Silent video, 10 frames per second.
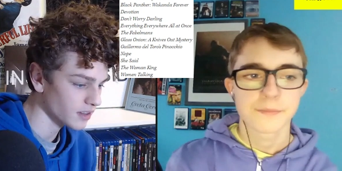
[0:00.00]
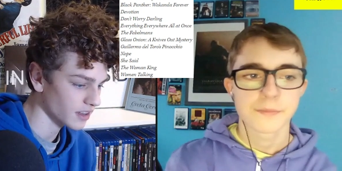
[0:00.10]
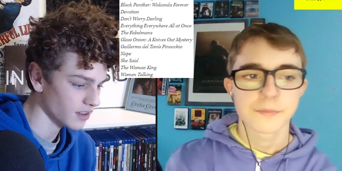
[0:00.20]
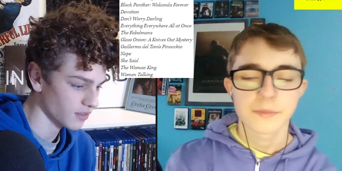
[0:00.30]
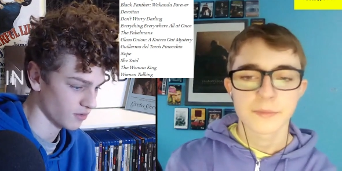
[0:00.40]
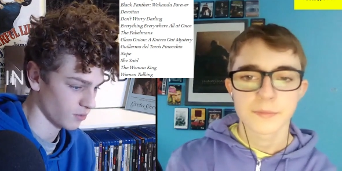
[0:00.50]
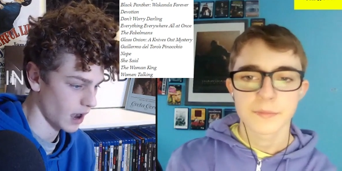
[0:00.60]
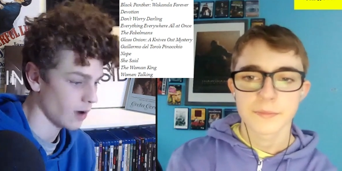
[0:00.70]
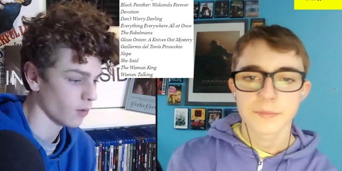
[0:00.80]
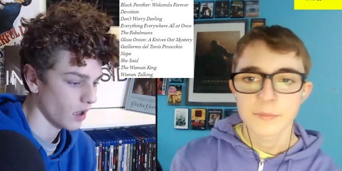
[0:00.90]
Speaker 1: like,
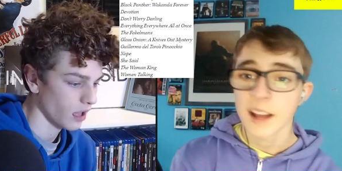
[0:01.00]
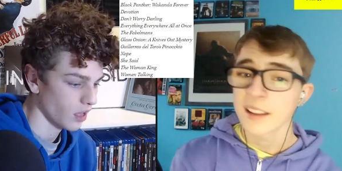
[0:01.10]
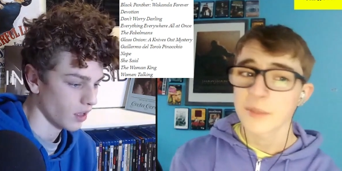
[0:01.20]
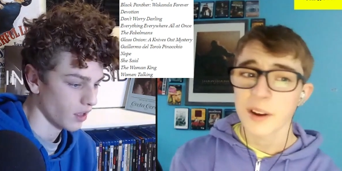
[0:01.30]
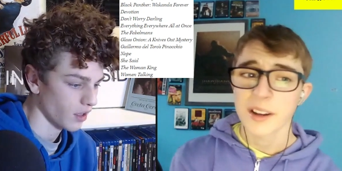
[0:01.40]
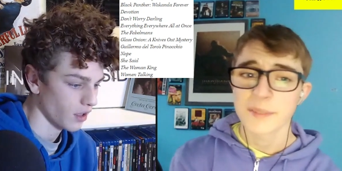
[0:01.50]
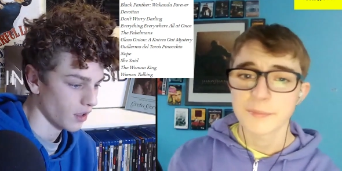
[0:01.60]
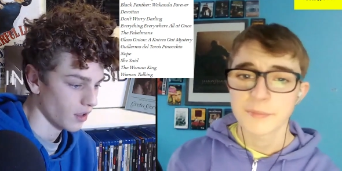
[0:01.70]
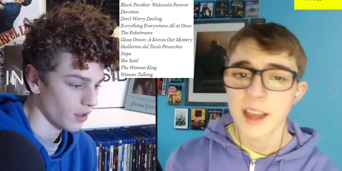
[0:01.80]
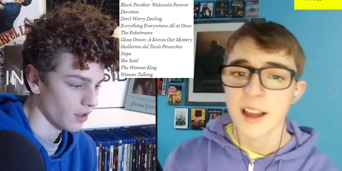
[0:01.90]
wow. That is
Speaker 2: very
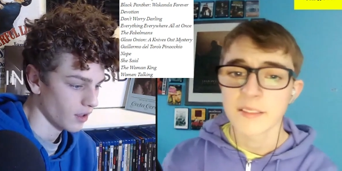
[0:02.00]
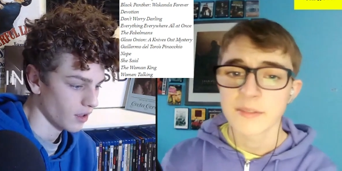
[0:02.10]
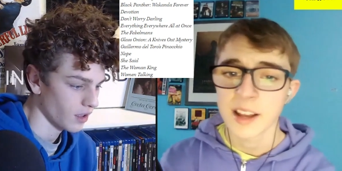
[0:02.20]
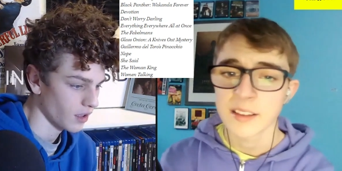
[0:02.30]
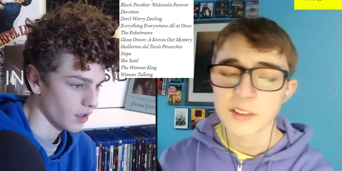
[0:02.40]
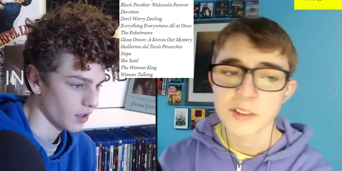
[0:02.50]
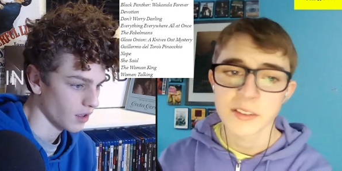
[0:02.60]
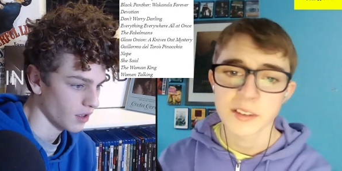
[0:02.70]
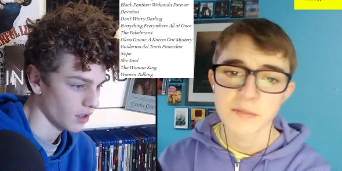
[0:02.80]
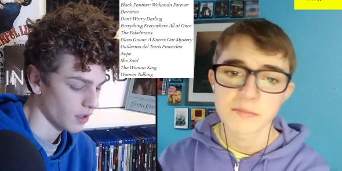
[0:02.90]
yeah. That is
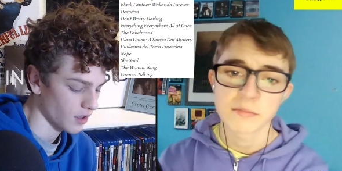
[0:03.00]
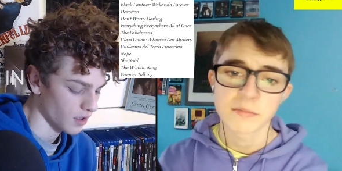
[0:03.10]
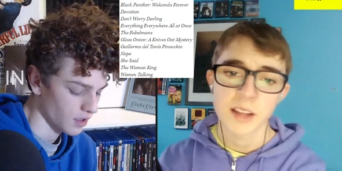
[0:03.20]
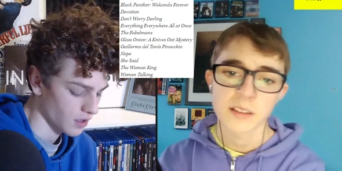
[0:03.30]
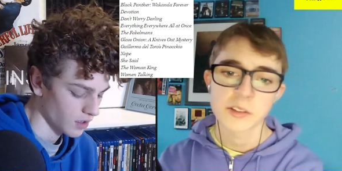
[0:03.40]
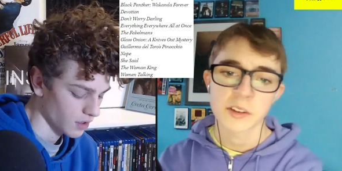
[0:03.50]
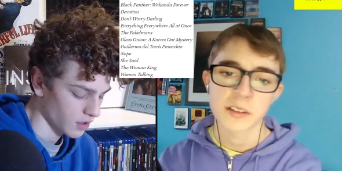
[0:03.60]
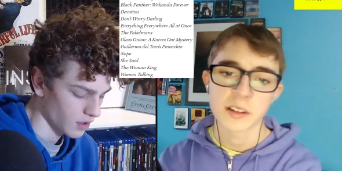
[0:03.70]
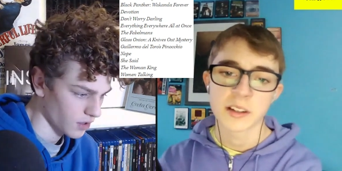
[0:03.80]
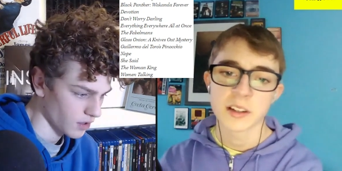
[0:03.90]
interesting. That is
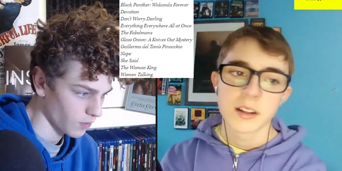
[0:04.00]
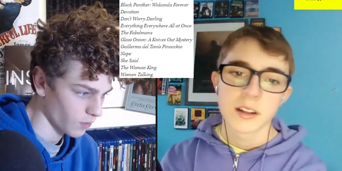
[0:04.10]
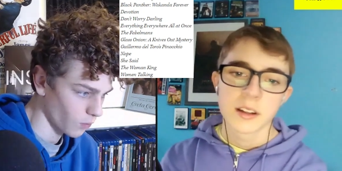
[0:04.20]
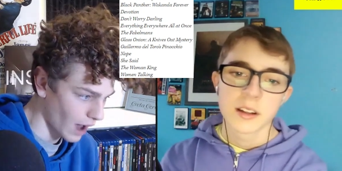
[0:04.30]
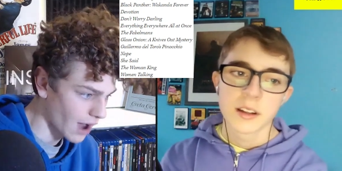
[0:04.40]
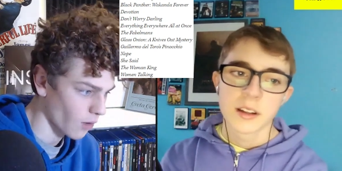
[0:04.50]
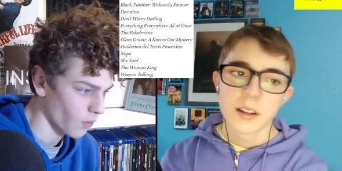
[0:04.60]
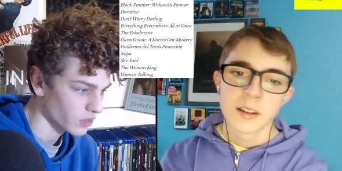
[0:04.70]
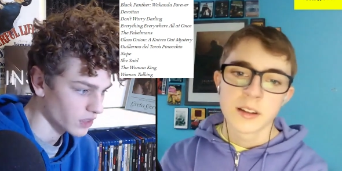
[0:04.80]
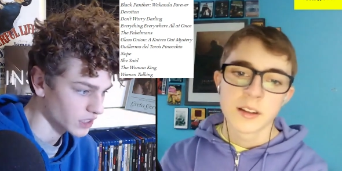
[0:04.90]
interesting.
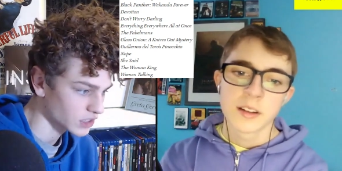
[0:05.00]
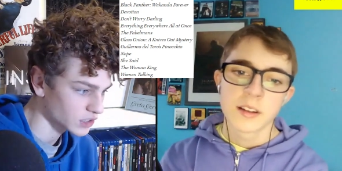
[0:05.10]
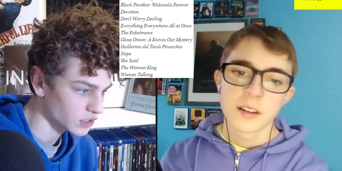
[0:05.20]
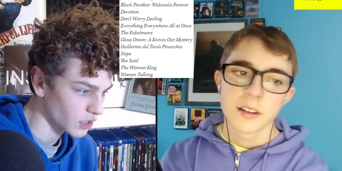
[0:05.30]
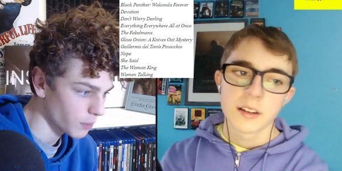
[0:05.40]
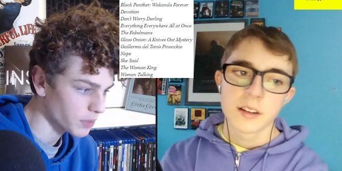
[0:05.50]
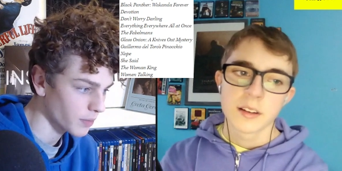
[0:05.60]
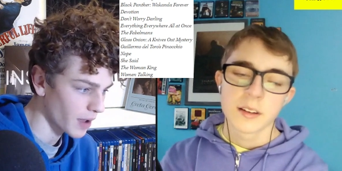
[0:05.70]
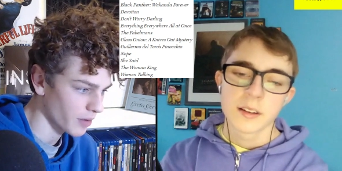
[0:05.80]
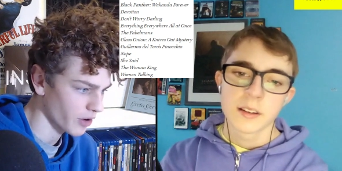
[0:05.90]
Speaker 1: Wow, they just nubbed the
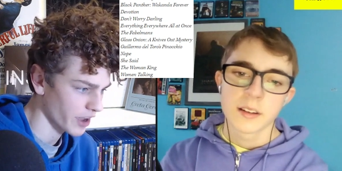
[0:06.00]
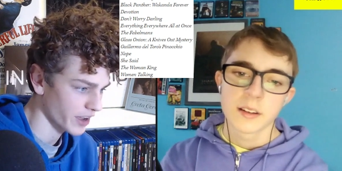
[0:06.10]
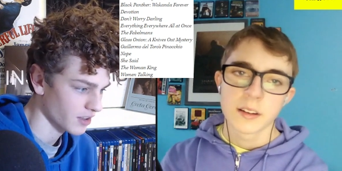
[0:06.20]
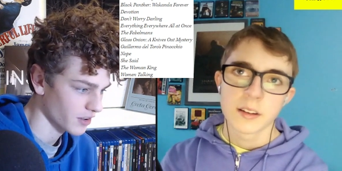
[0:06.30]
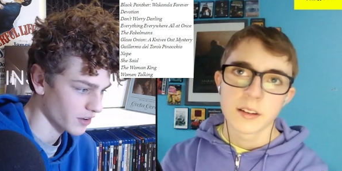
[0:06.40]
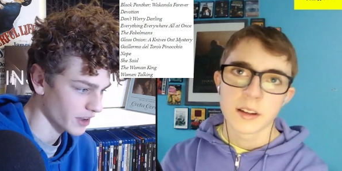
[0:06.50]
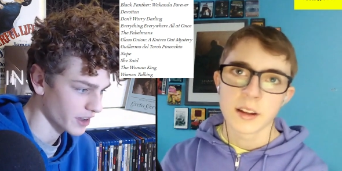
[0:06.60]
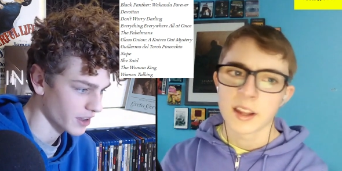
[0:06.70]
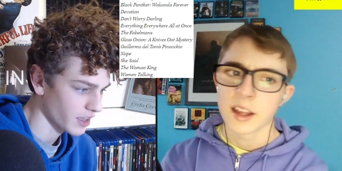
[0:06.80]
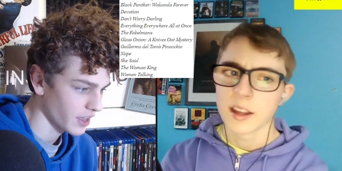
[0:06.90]
band. Okay, okay,
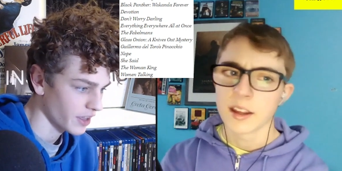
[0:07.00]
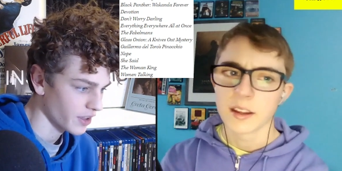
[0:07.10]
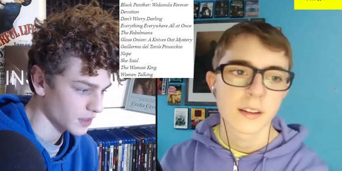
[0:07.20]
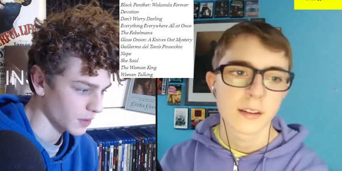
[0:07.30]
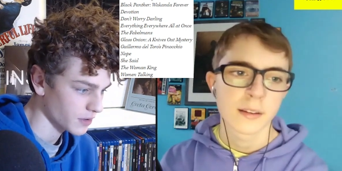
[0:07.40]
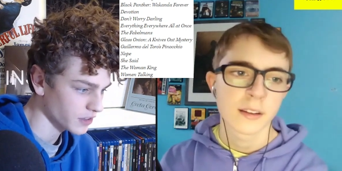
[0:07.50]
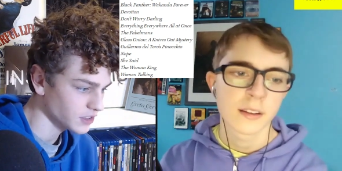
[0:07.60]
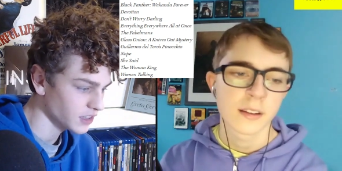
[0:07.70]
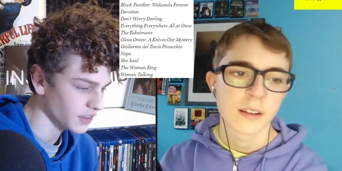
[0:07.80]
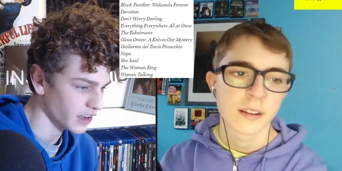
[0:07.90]
okay. I'm curious to
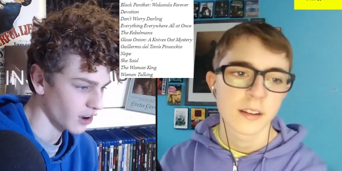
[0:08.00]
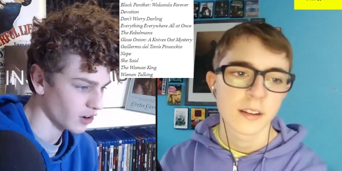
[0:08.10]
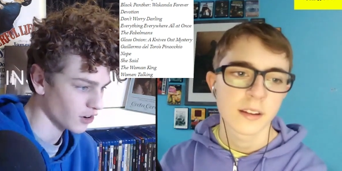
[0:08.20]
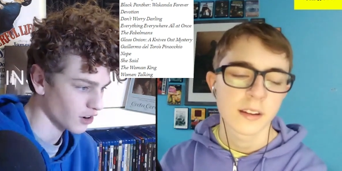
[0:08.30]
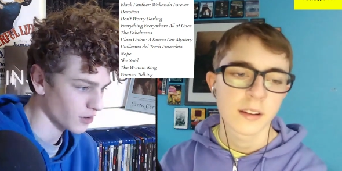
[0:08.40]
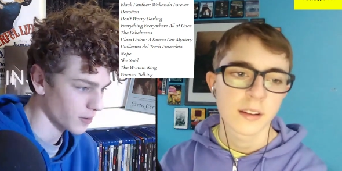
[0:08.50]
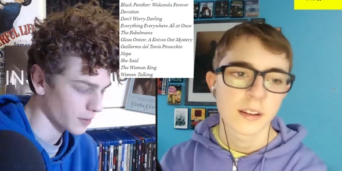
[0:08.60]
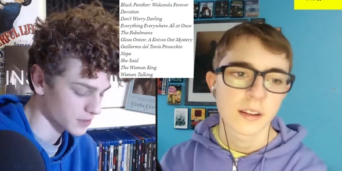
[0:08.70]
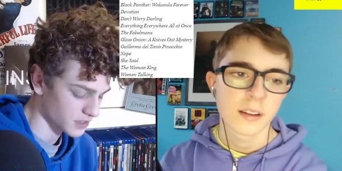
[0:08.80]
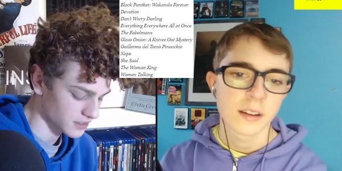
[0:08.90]
see if like RRR
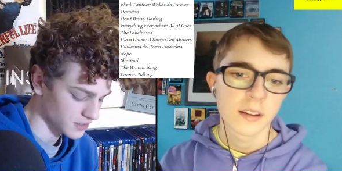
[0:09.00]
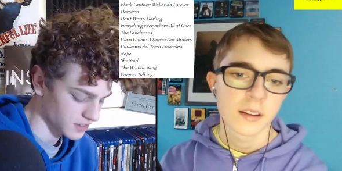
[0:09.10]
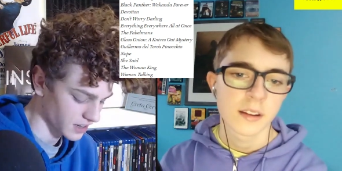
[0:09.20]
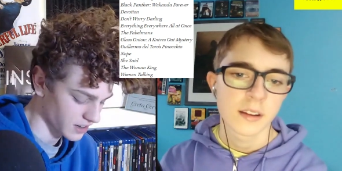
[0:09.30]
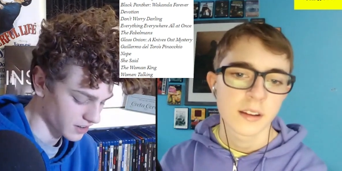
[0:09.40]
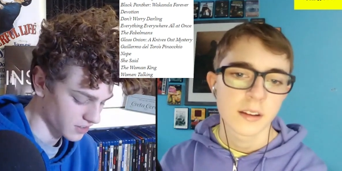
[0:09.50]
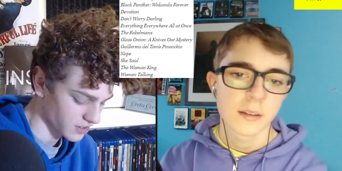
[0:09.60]
pops in. I don't know.